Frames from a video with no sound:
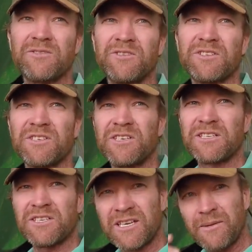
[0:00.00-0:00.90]
you just
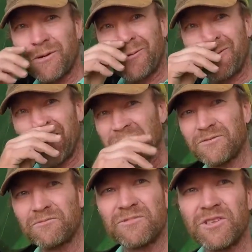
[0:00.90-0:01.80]
adjust the chemical rate
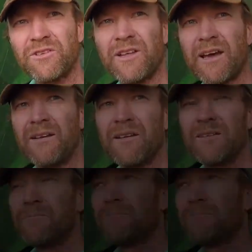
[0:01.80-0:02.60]
to do that.